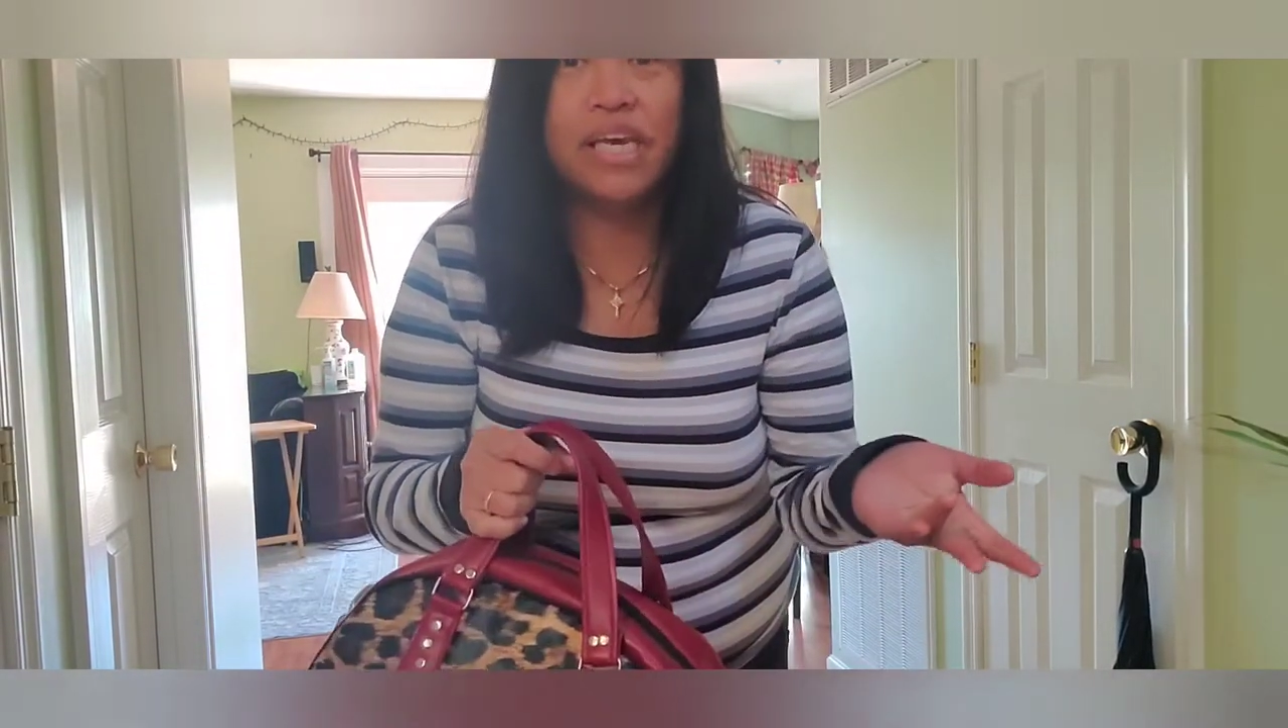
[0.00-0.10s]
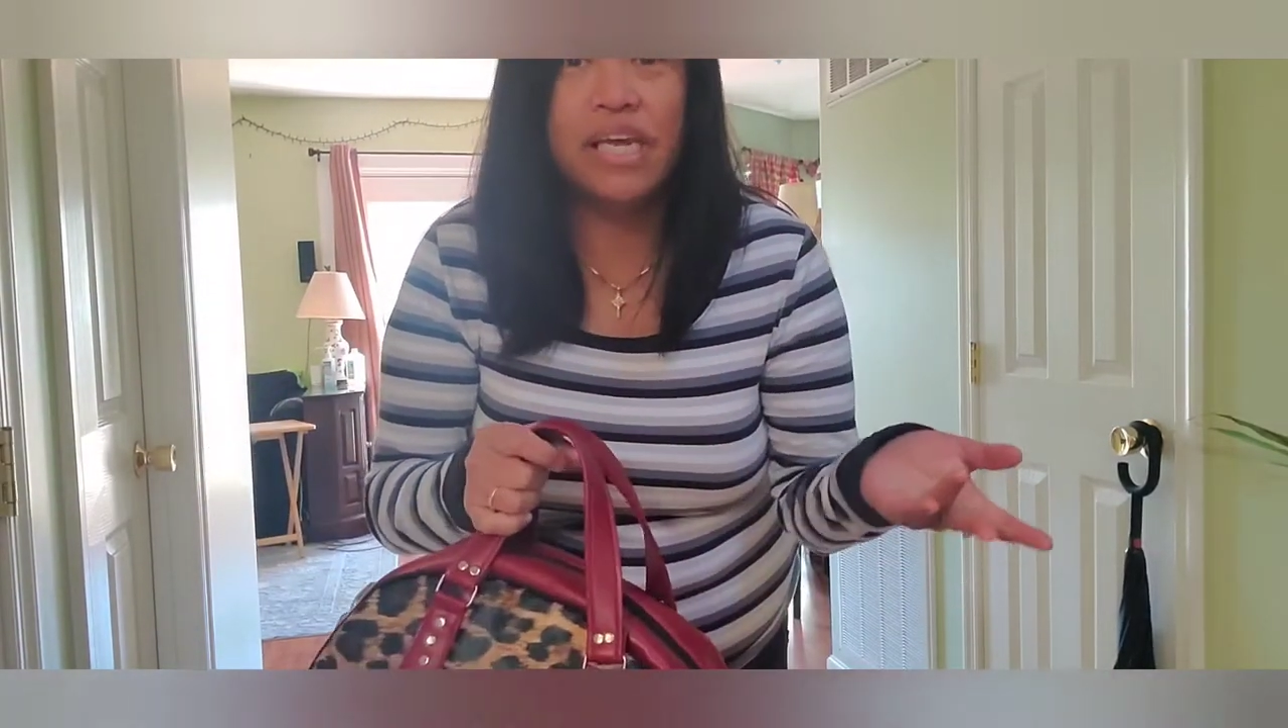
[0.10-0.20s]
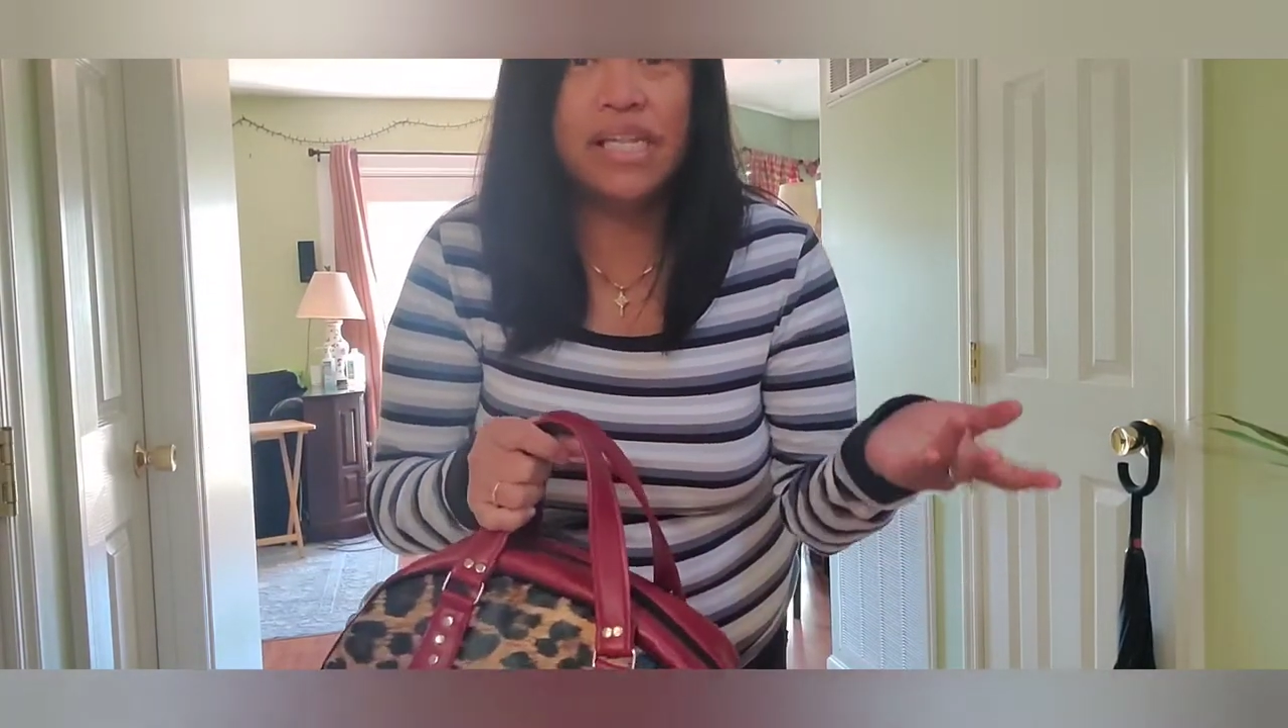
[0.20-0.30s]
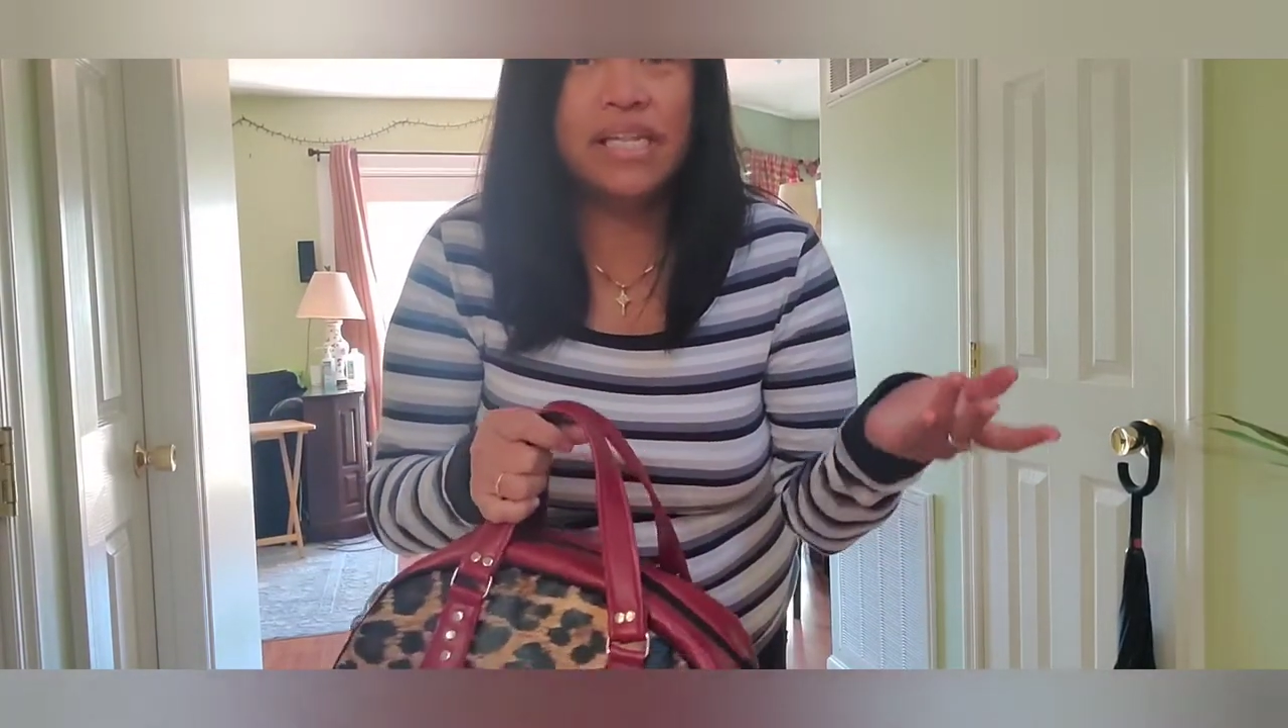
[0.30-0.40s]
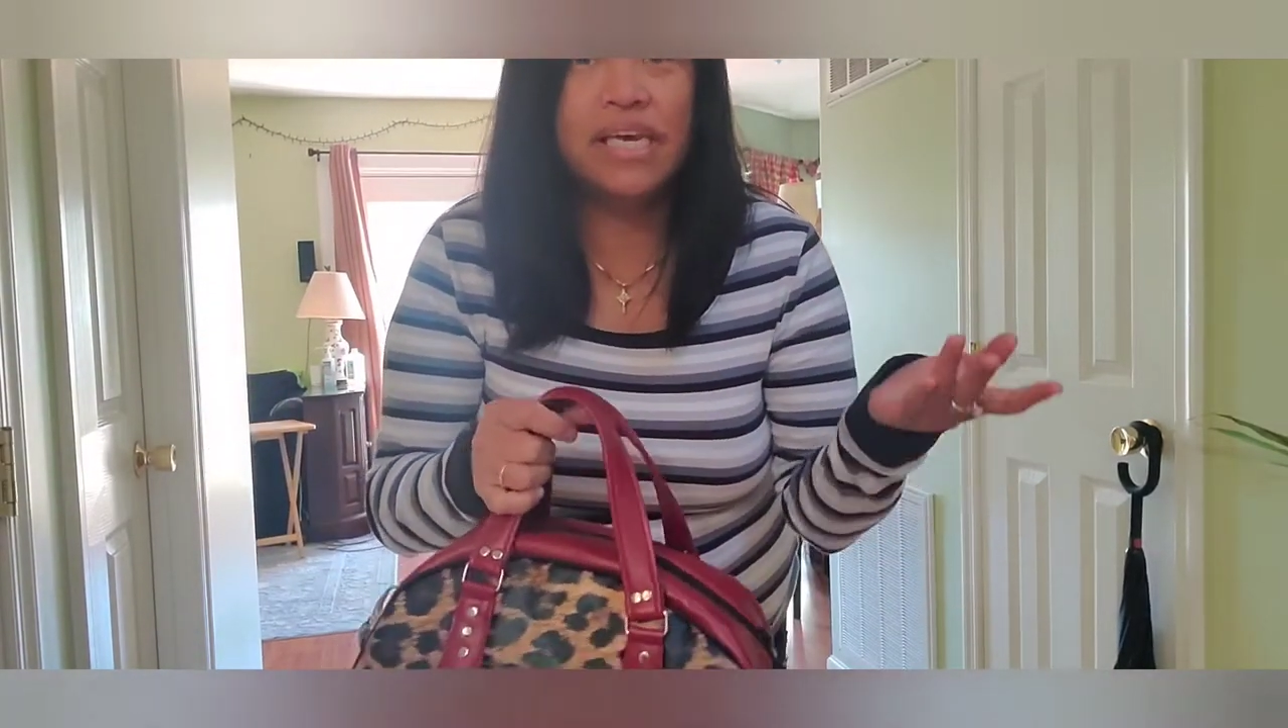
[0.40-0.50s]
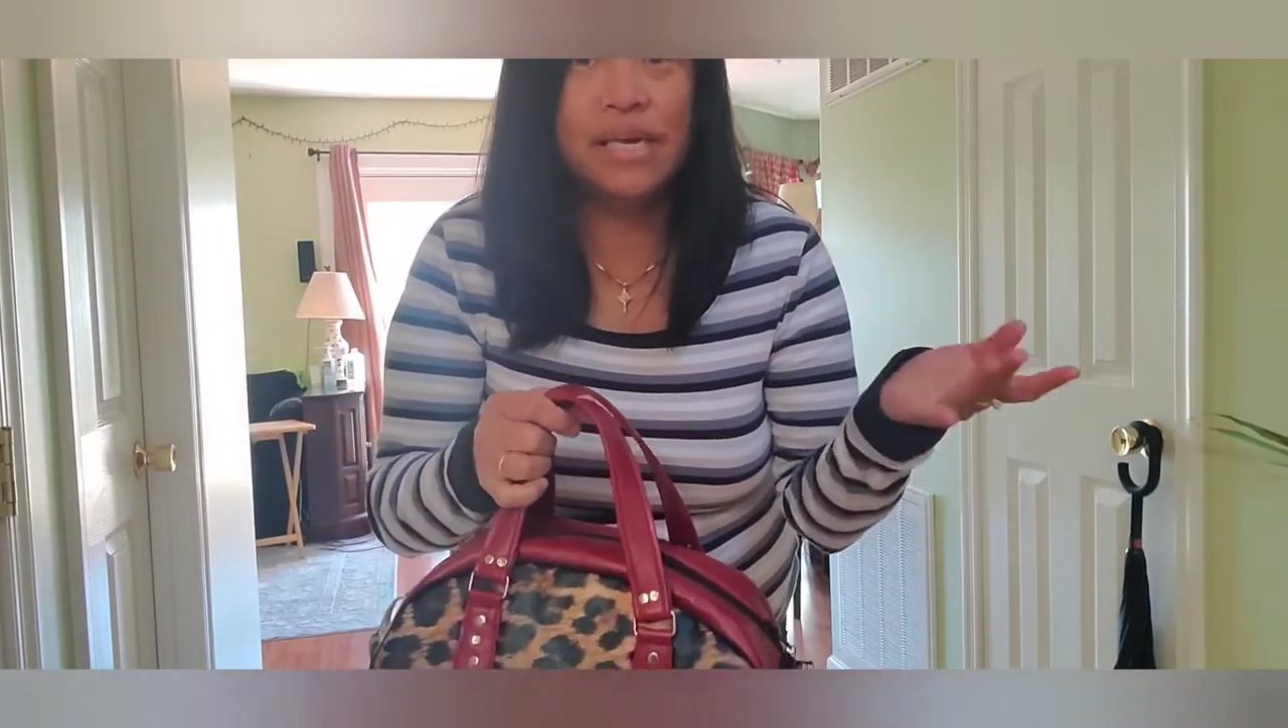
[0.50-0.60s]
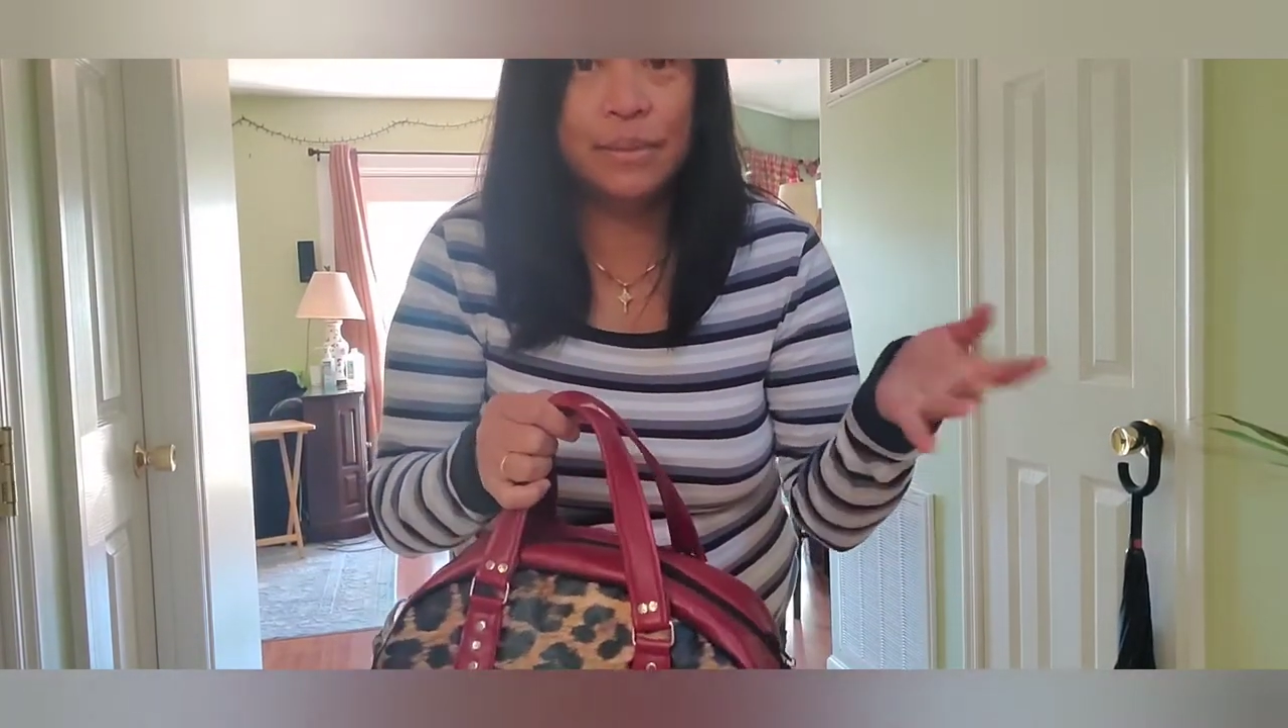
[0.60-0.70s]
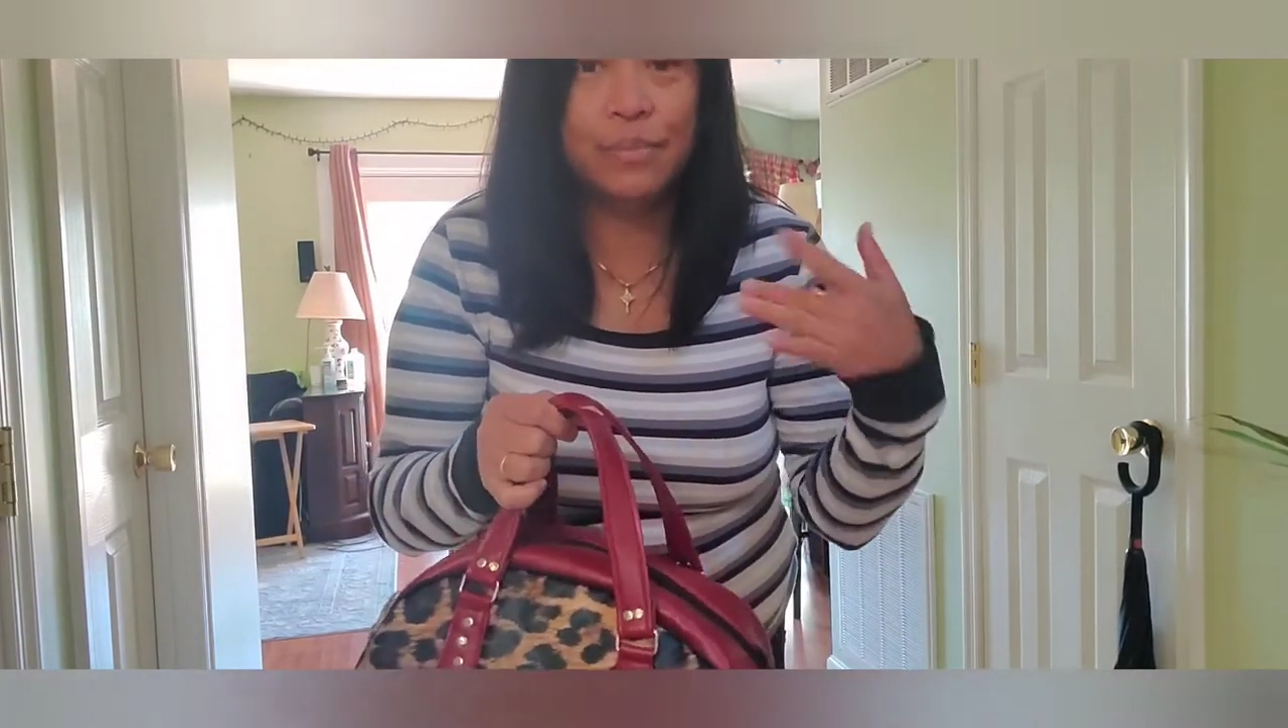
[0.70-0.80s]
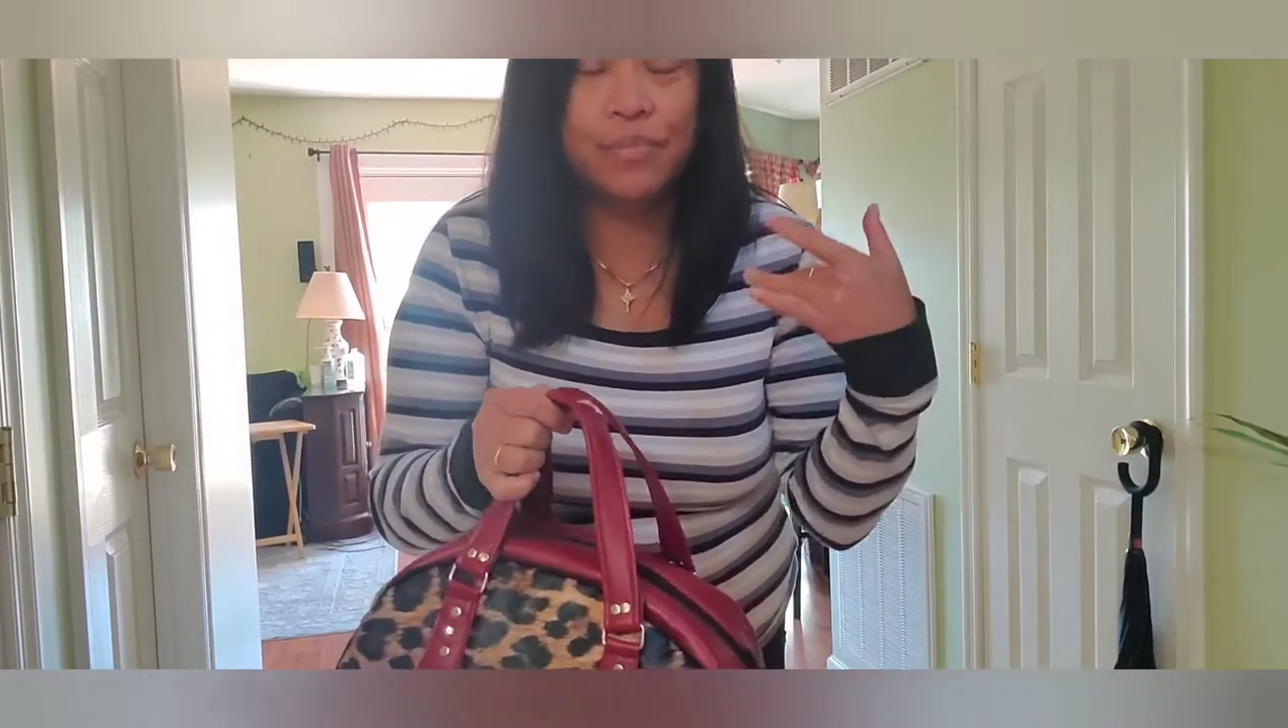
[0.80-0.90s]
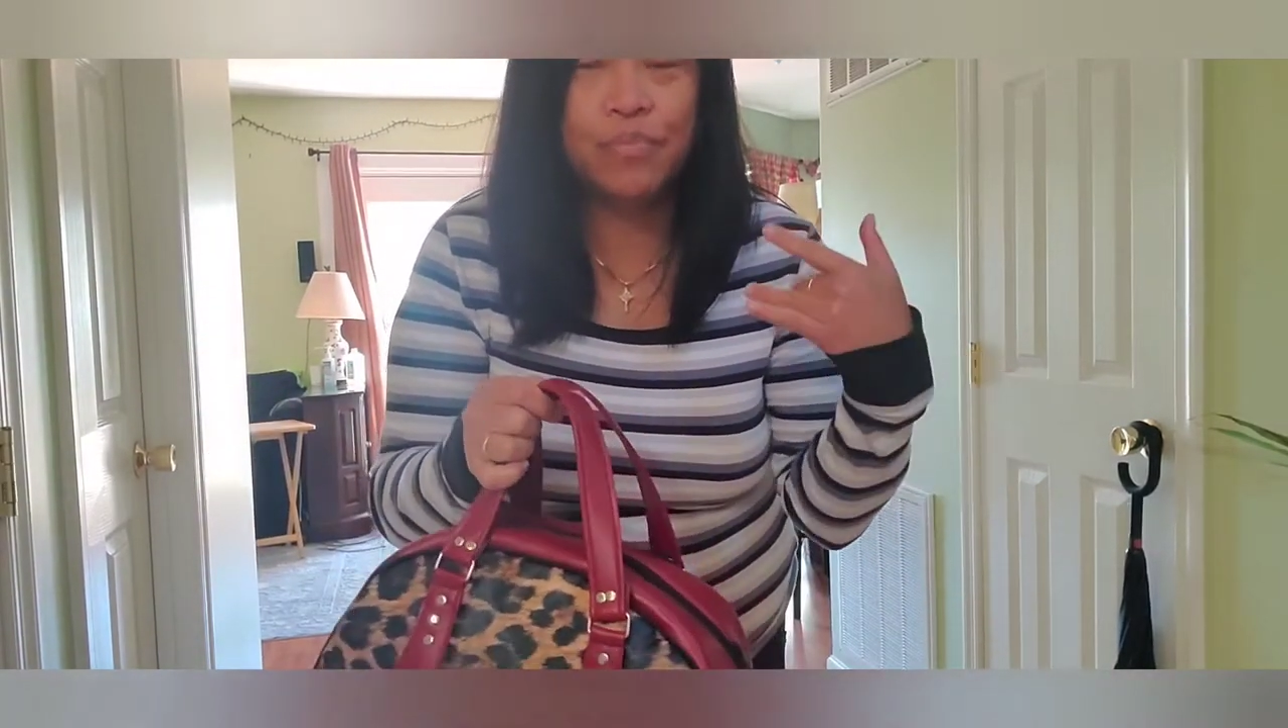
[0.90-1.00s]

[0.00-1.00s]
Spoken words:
and then